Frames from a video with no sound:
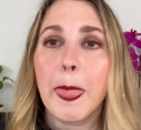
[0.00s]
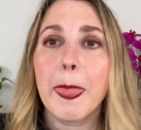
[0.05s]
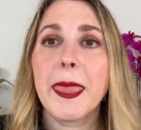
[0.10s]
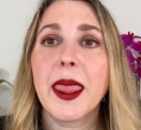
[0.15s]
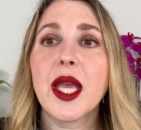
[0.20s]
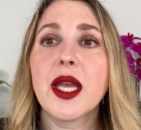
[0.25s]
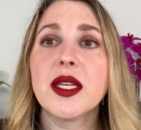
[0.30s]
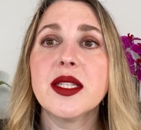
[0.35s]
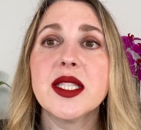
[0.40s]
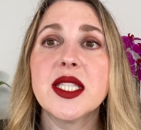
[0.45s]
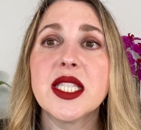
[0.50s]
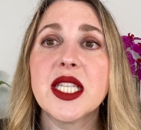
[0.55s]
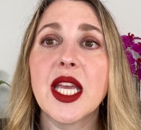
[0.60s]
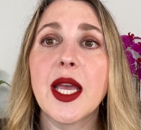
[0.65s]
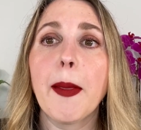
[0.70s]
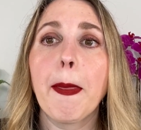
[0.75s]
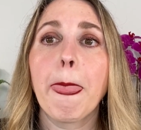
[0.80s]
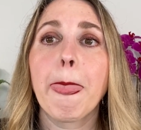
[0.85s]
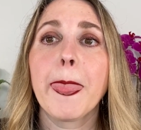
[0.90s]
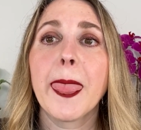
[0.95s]
You can
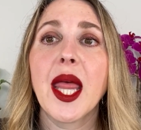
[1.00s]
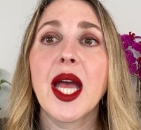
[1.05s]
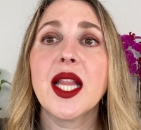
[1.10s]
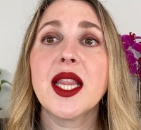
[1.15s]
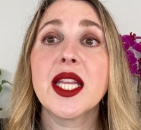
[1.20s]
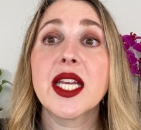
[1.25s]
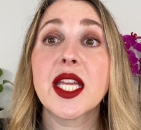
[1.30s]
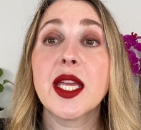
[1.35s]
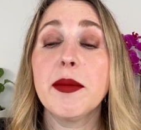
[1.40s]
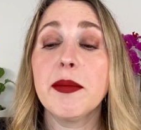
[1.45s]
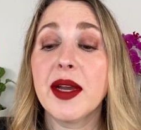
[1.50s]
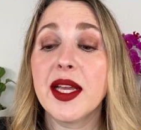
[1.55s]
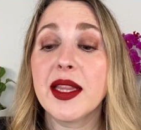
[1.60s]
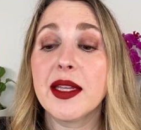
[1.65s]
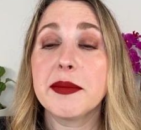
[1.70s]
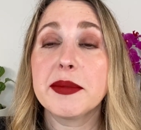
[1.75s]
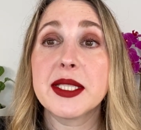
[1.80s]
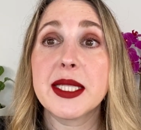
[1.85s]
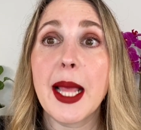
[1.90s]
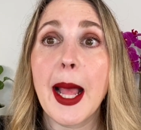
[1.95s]
see licking my
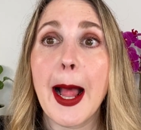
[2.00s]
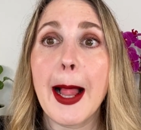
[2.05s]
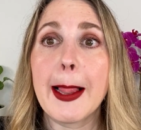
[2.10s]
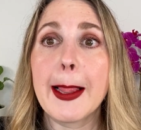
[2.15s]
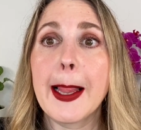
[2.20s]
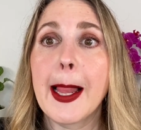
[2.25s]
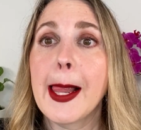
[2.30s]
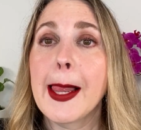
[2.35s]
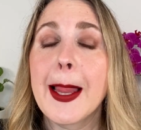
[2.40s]
lips now,